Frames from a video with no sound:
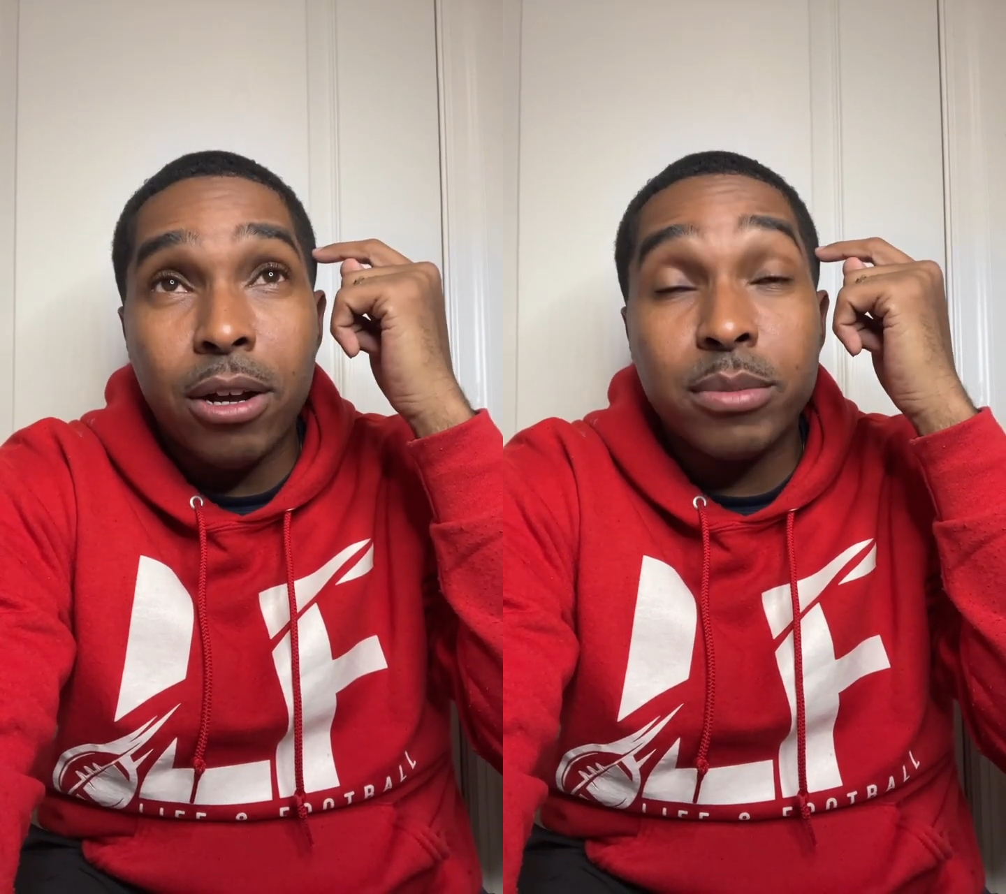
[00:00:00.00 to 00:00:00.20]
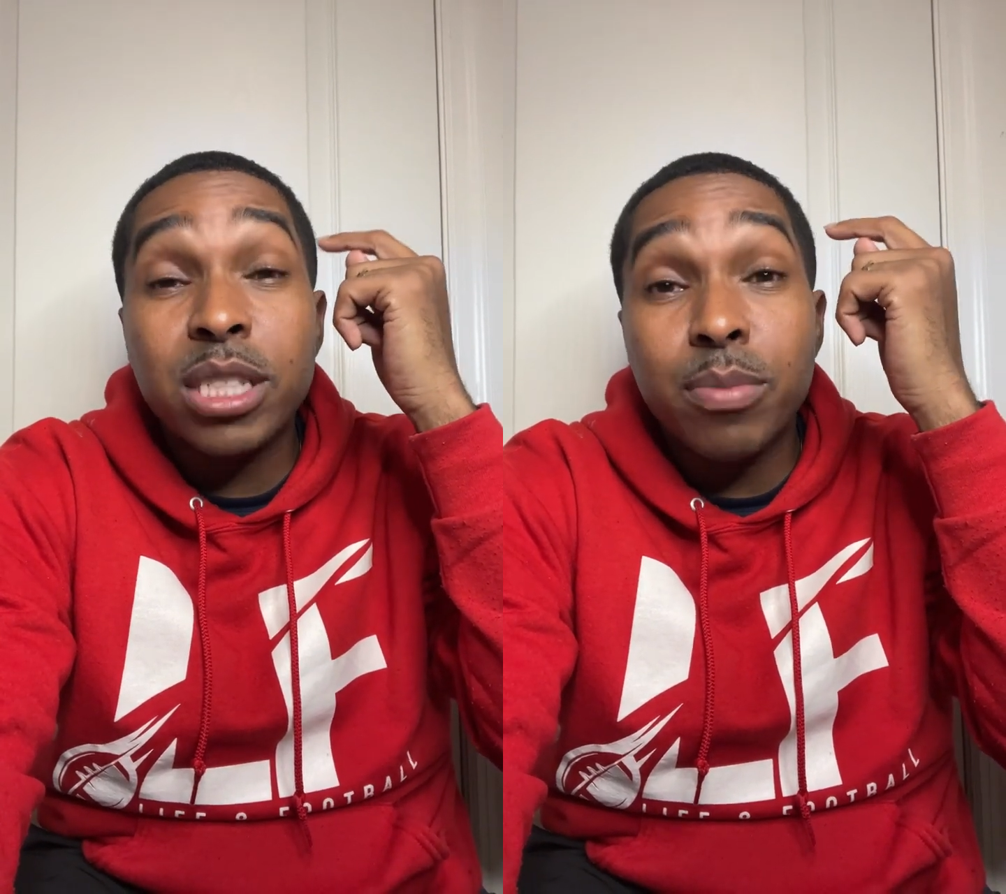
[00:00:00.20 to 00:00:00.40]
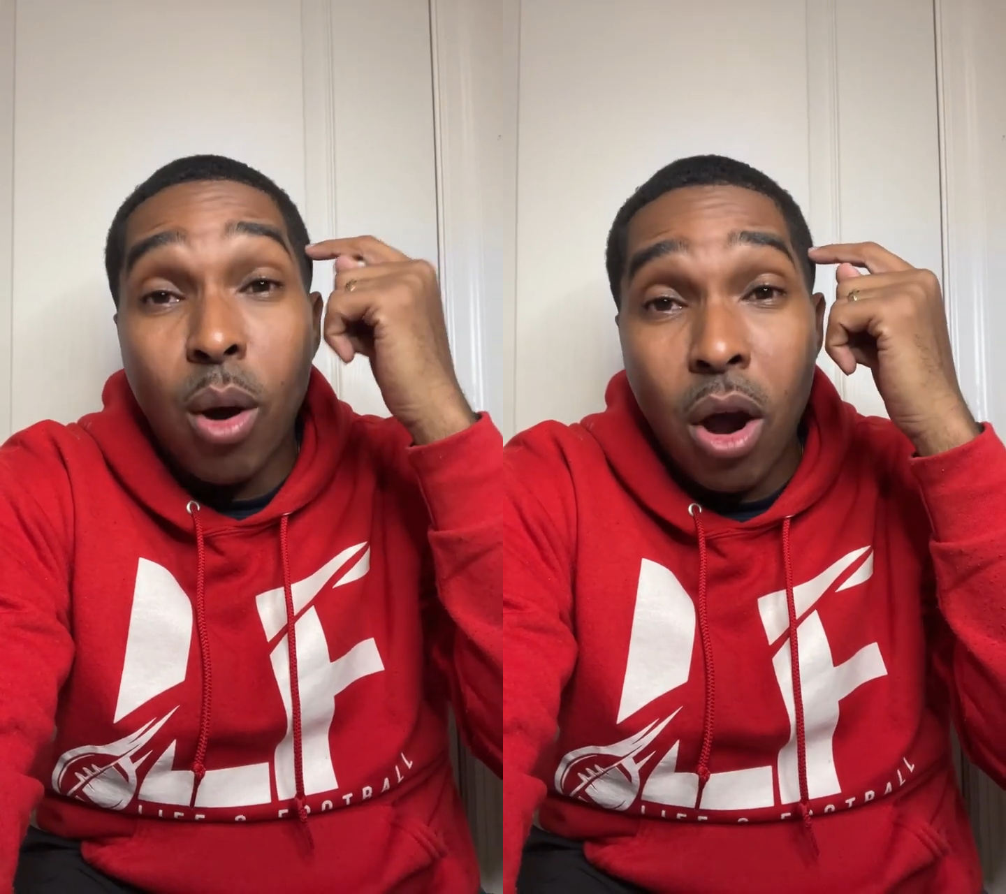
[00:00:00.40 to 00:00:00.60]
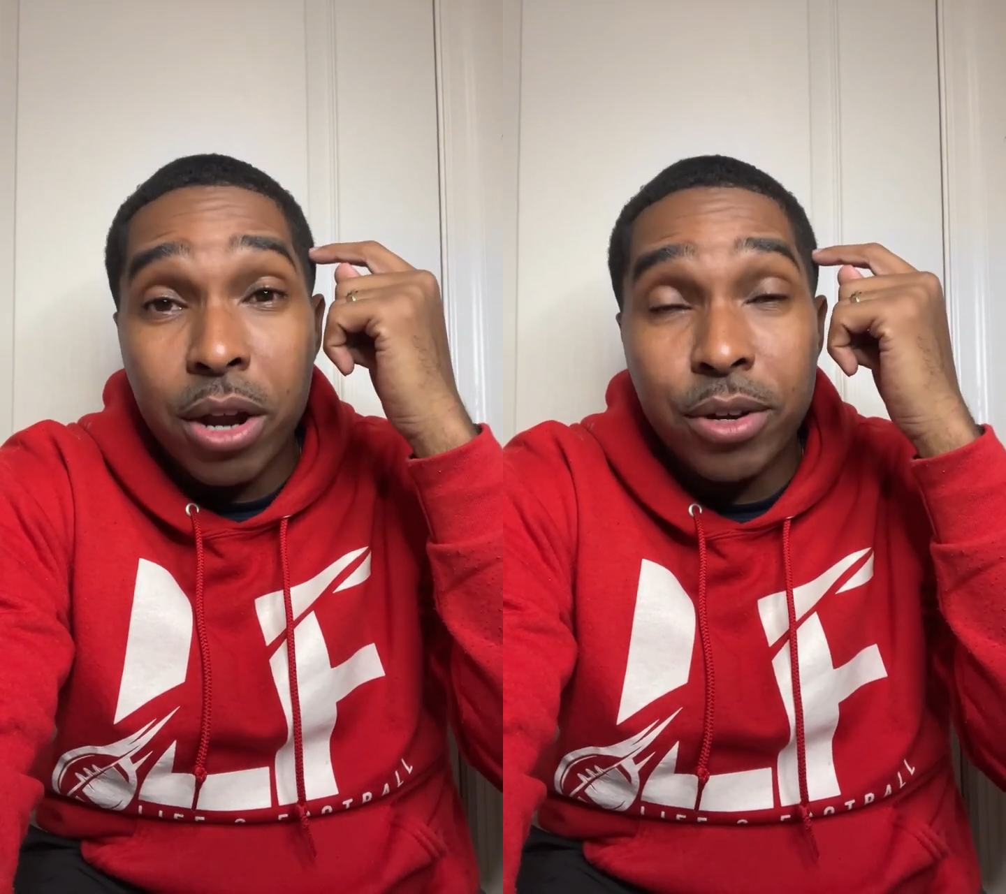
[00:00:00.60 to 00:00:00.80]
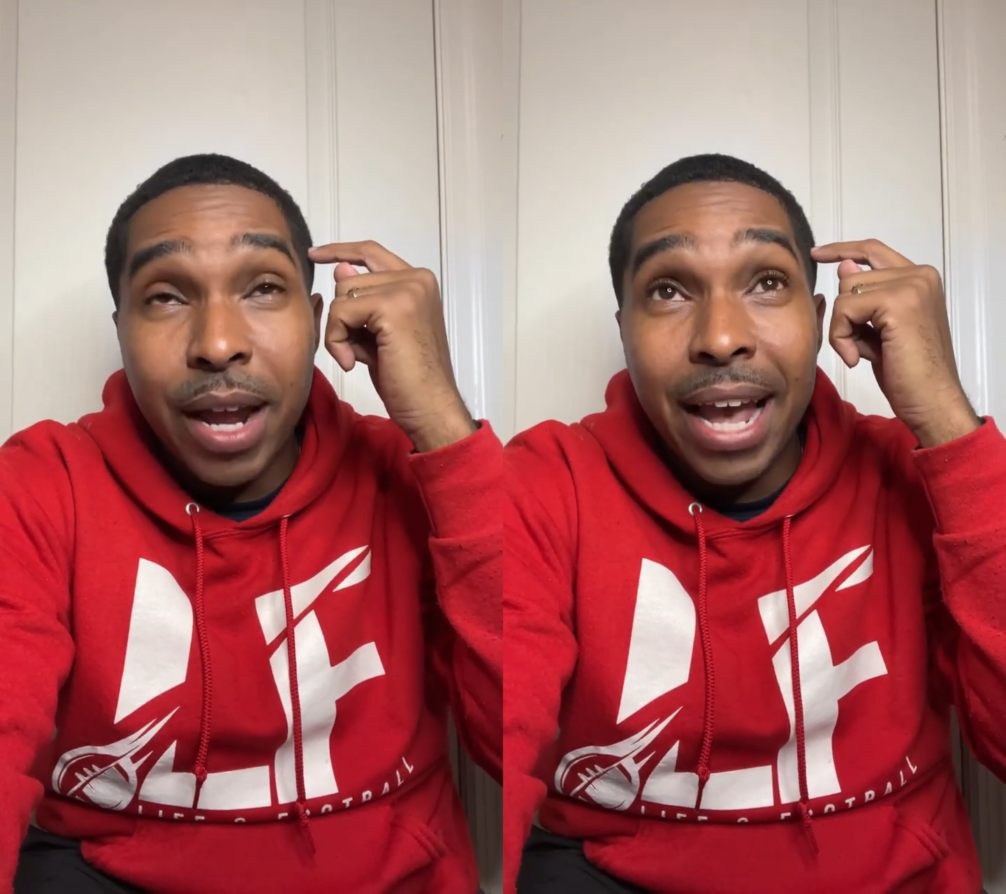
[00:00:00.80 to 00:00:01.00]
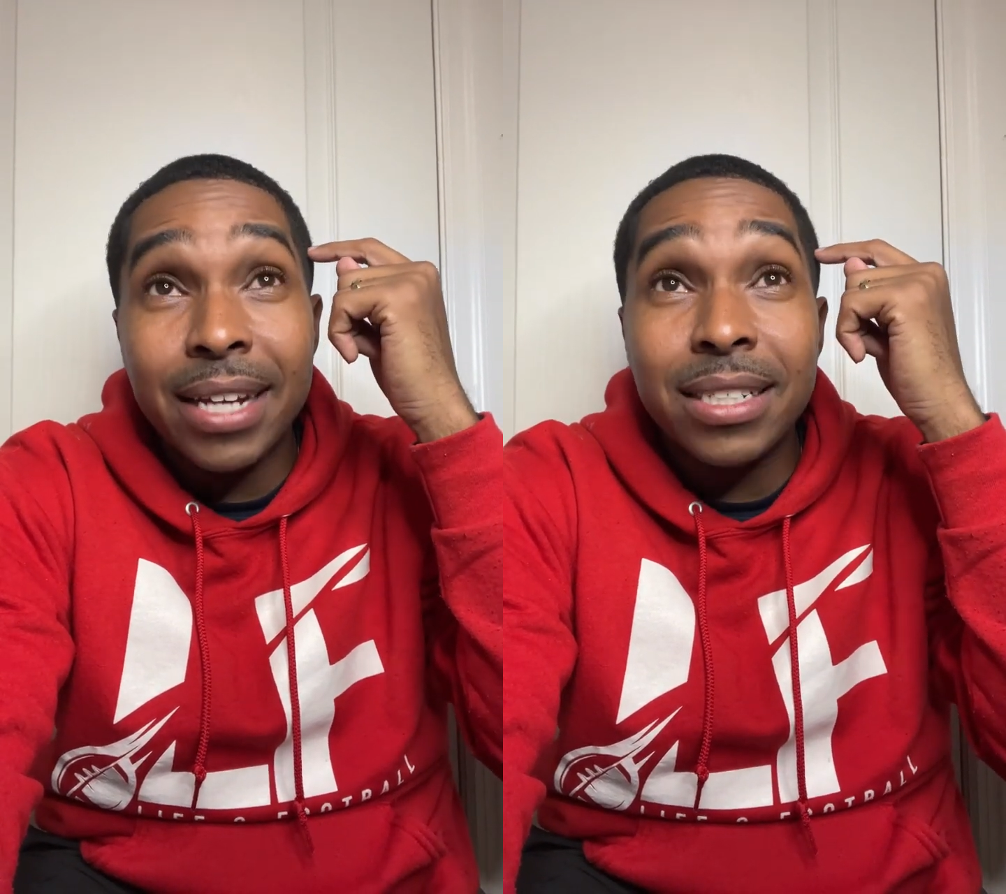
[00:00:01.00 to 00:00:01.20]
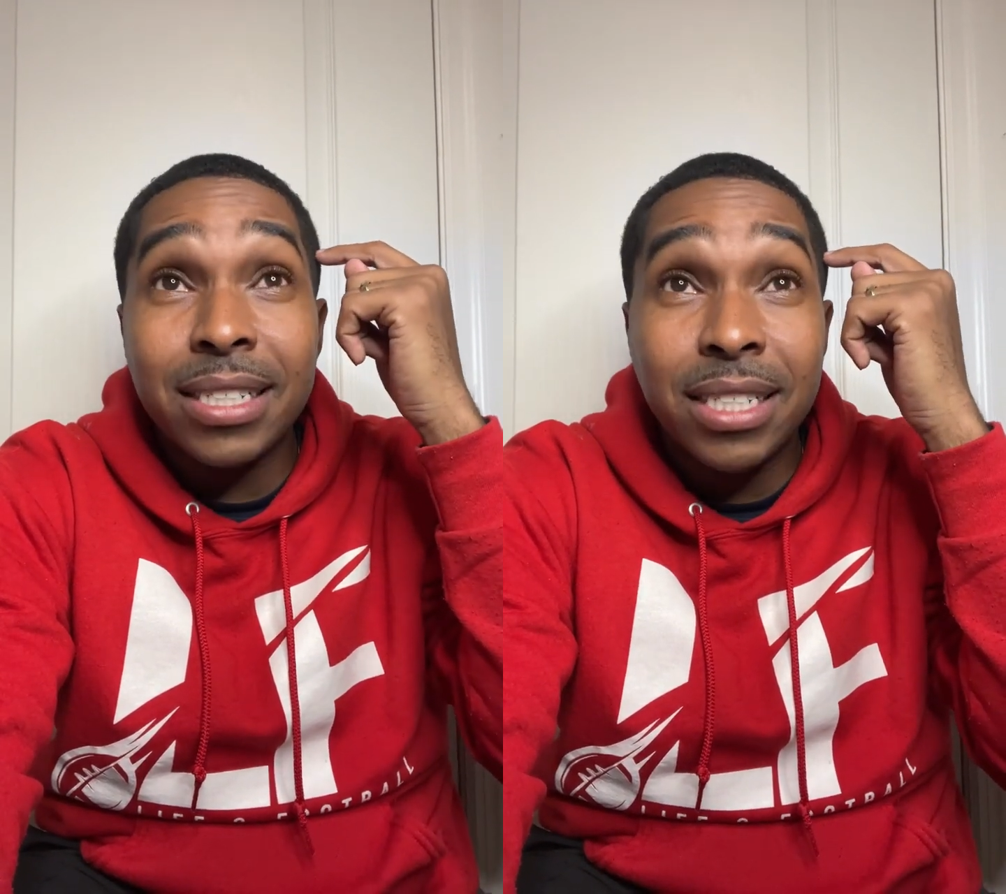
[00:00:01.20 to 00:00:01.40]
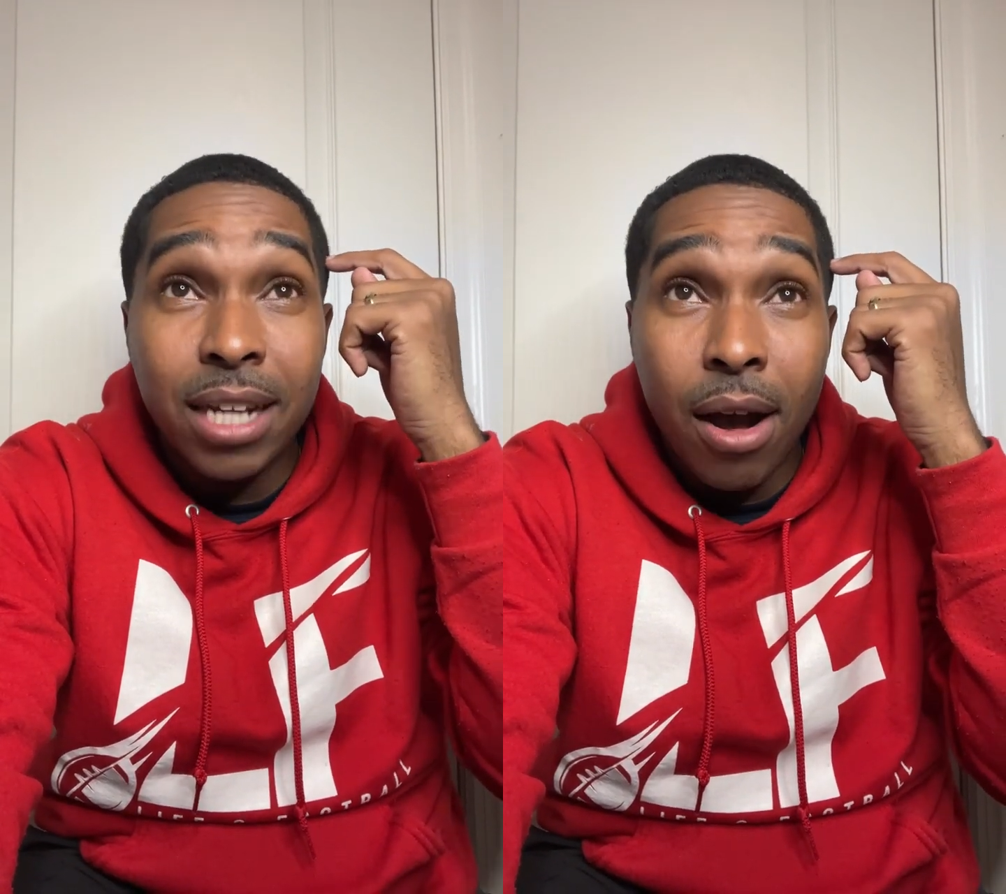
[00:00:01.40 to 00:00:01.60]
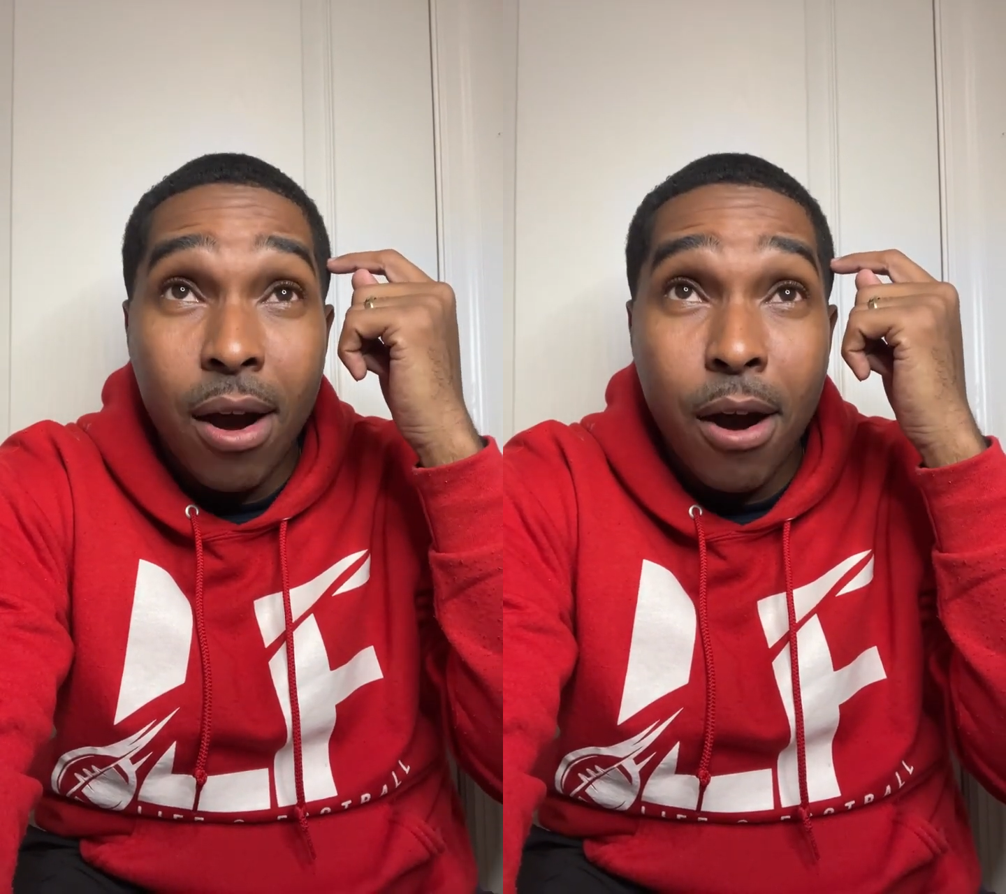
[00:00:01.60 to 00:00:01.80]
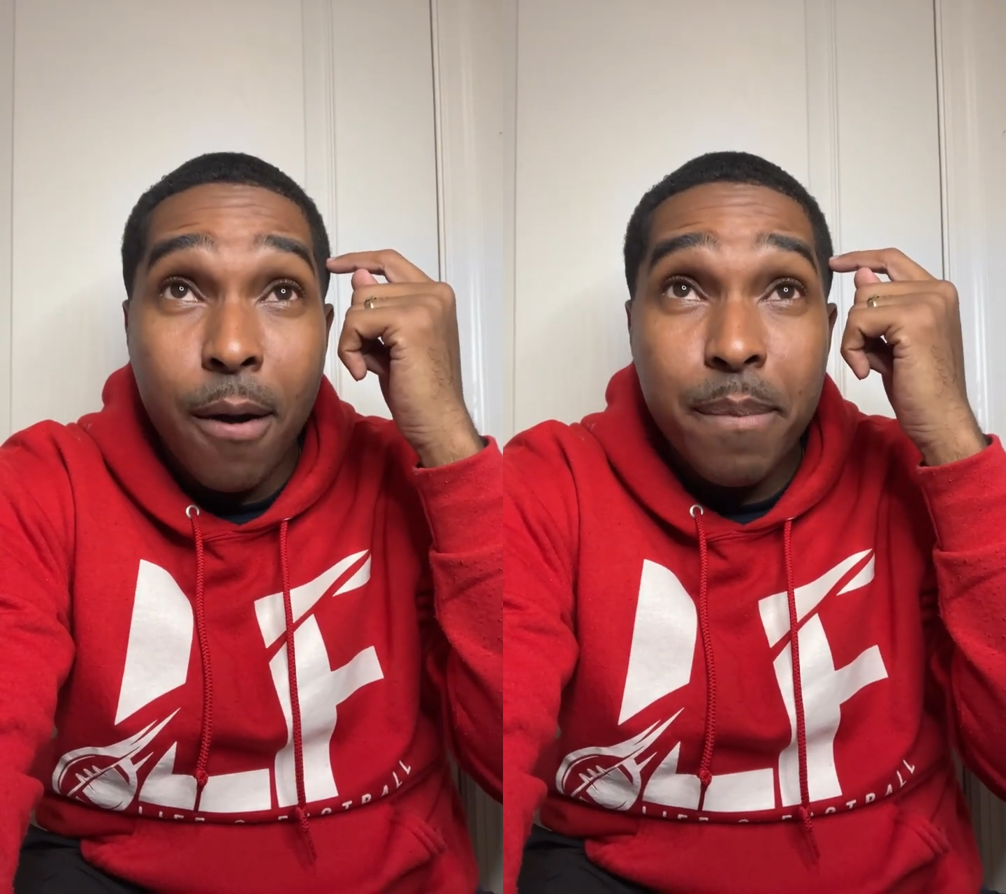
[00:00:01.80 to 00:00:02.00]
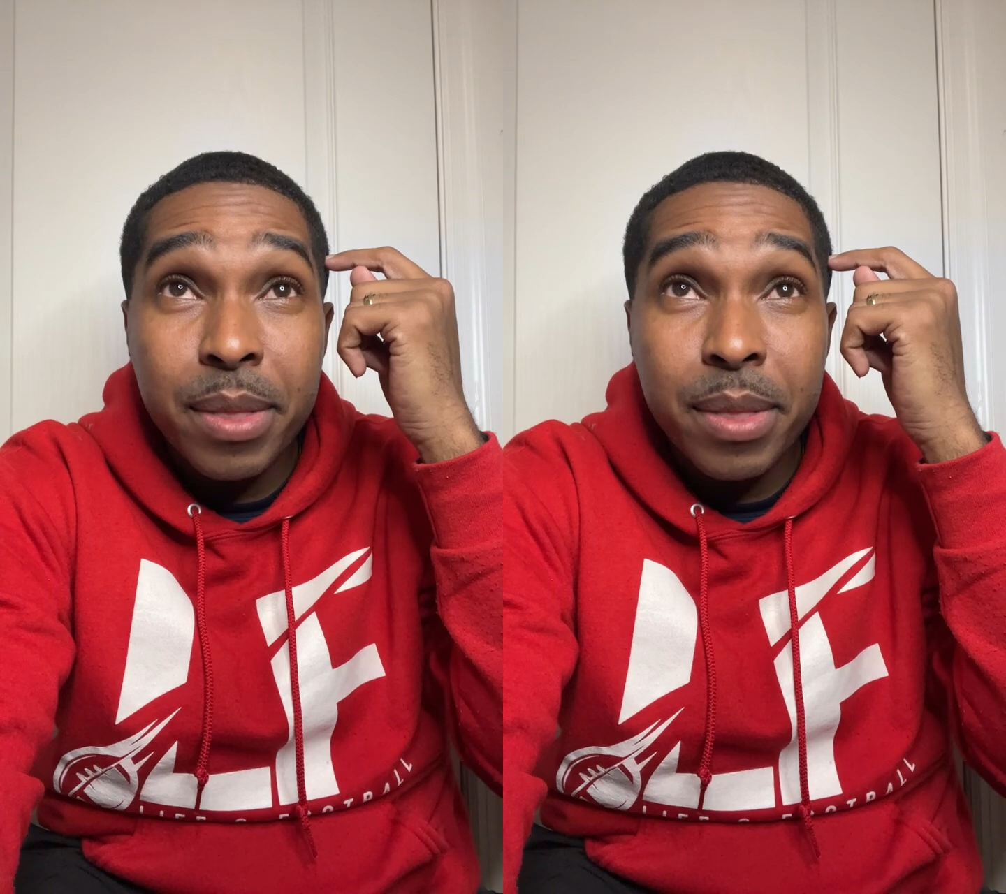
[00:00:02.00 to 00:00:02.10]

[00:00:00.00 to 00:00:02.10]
smarter at this job